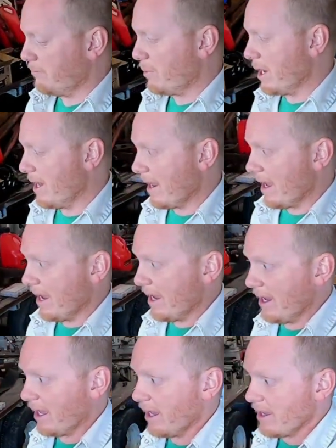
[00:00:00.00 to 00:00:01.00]
But
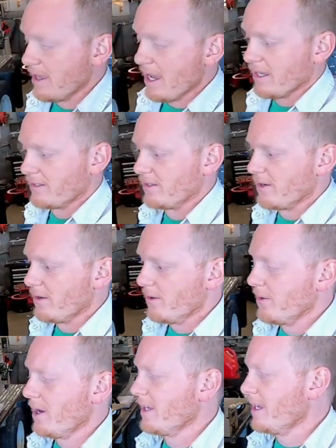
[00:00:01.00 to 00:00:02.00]
yeah,
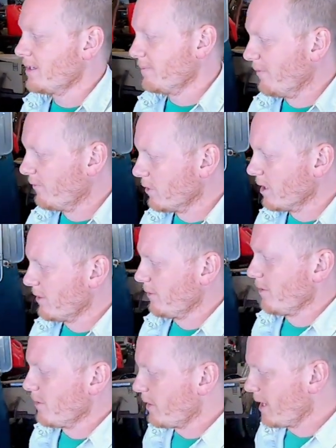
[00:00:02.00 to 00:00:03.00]
so I guess before I
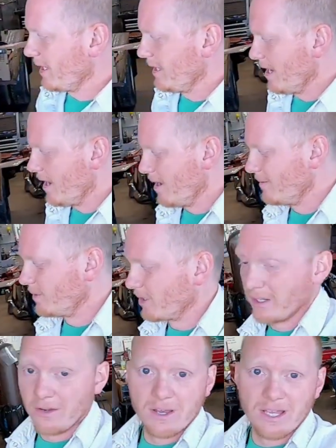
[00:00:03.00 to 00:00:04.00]
throw the thing in the air, I'm just
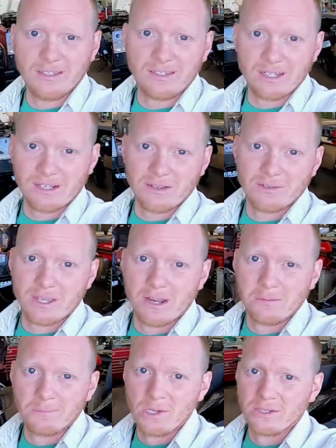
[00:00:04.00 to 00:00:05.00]
gonna go ahead and stick those
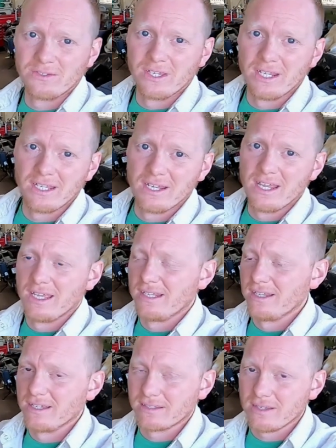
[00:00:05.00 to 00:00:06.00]
header plugs in it
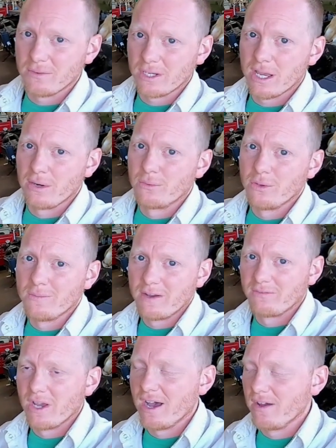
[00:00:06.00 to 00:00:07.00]
and see what kind of room
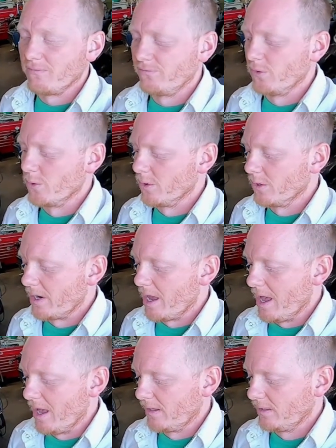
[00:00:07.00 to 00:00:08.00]
I've got
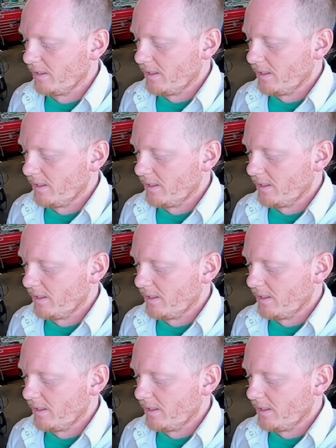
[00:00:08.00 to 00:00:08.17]
for